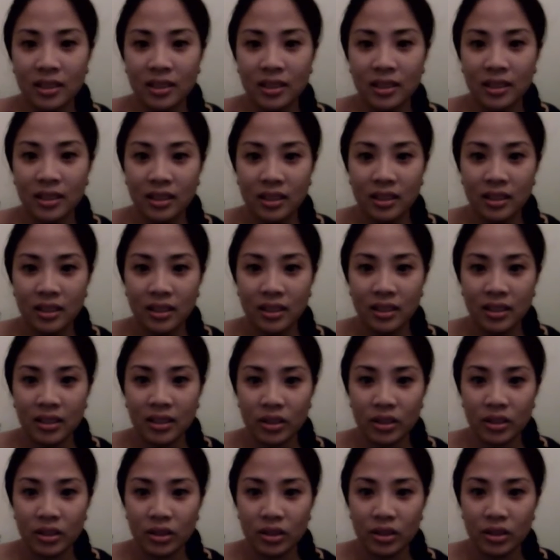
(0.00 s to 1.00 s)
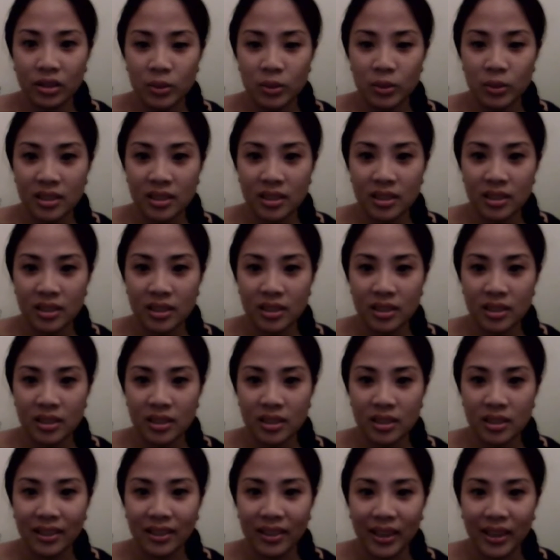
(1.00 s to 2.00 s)
oops, it's kind of delayed.
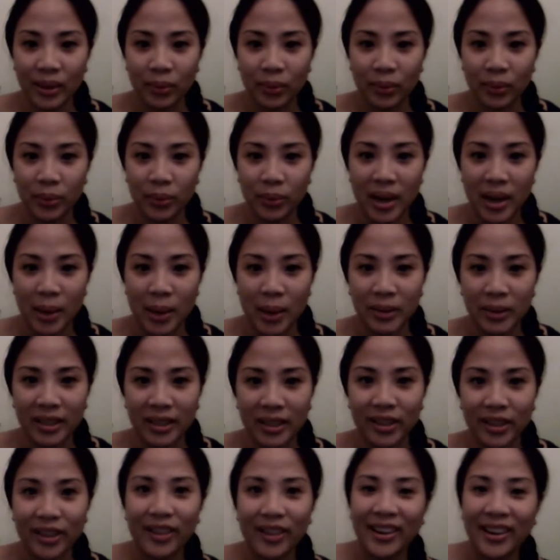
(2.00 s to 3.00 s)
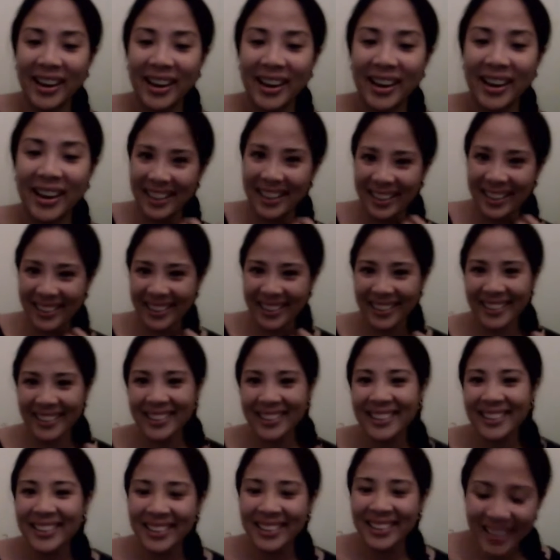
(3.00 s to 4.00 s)
Okay, what happened here? All right.
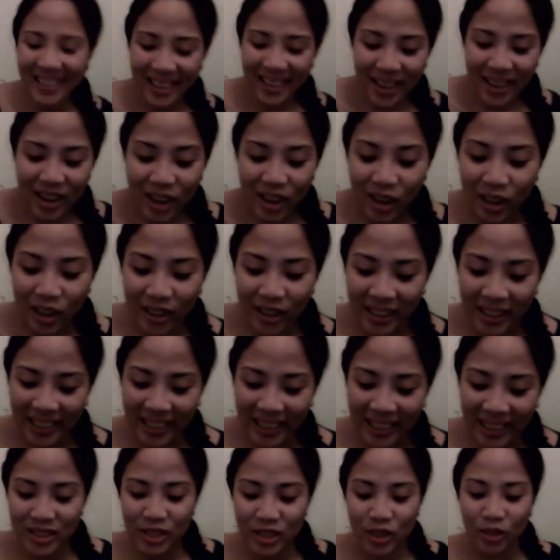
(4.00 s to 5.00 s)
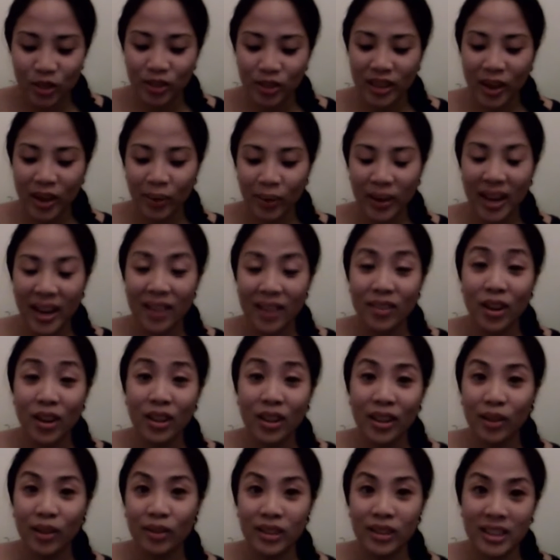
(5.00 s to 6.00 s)
Okay, so now we have all
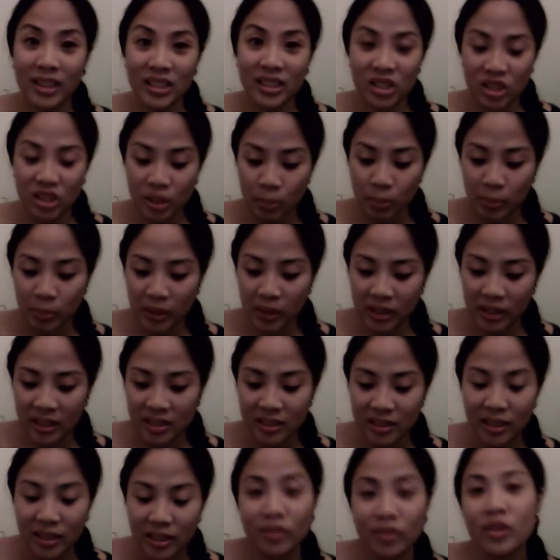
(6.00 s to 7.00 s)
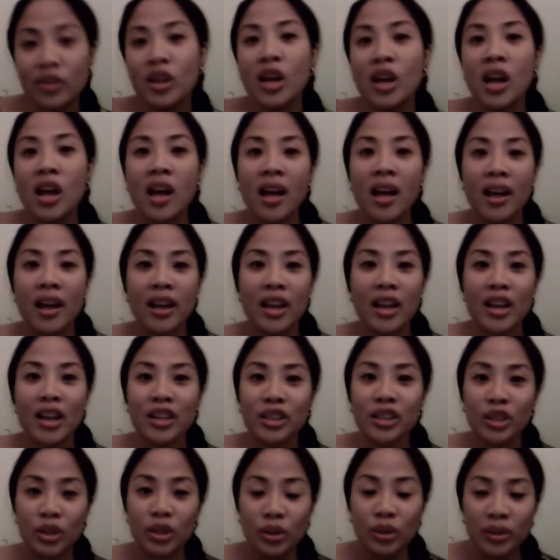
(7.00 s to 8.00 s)
that relationship building stuff.
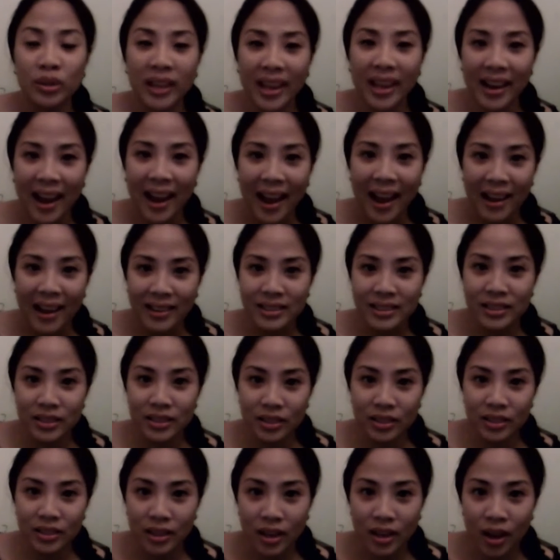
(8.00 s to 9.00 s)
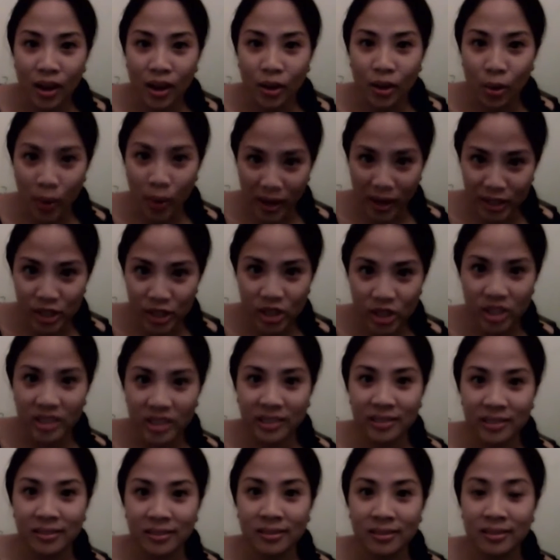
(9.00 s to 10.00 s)
You get asked a question